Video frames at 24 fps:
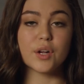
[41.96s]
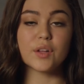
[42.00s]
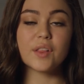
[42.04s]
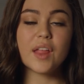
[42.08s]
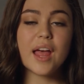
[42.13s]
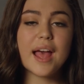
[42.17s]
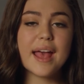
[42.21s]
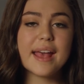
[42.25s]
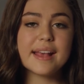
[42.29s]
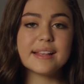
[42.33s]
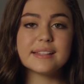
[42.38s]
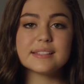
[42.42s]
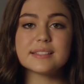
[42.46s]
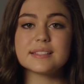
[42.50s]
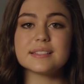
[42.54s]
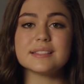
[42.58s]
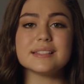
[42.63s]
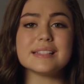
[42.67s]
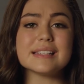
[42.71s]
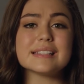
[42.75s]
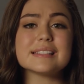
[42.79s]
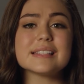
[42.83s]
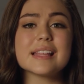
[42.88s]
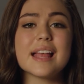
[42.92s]
Her likes,
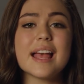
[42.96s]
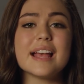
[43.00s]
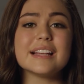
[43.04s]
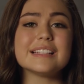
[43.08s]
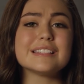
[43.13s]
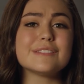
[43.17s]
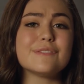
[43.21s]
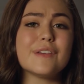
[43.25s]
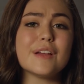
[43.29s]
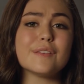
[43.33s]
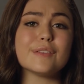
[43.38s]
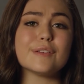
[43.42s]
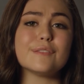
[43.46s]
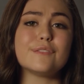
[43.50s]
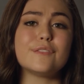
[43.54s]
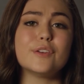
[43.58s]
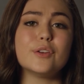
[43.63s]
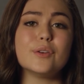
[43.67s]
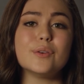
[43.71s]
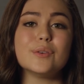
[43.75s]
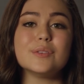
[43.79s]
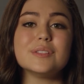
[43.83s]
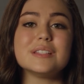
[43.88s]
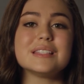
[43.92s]
dislikes, favorite
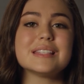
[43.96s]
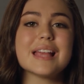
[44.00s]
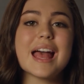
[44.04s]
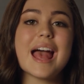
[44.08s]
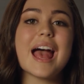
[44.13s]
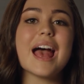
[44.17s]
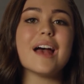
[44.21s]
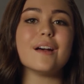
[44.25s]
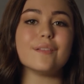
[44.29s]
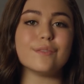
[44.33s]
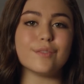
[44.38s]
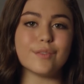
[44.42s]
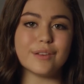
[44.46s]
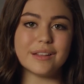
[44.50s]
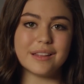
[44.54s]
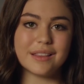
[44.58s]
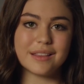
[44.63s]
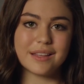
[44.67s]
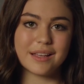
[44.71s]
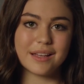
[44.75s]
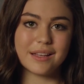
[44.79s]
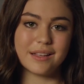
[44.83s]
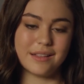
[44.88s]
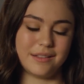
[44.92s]
foods,
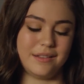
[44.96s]
everything.